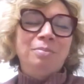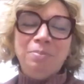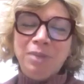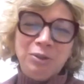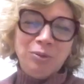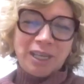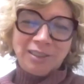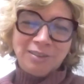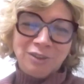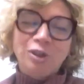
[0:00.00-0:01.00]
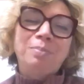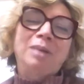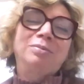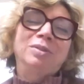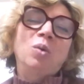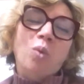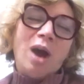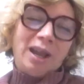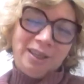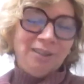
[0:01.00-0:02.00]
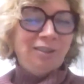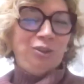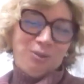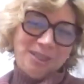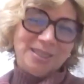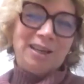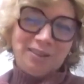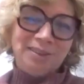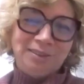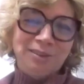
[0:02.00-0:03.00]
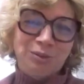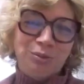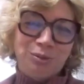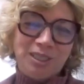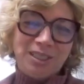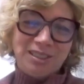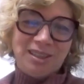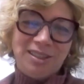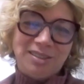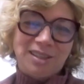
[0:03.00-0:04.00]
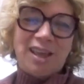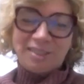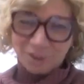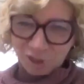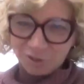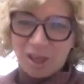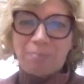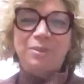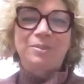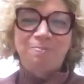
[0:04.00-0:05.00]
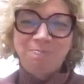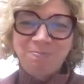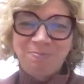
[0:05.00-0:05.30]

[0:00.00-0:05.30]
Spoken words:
Maybe you can talk about why you decided to do these extra steps.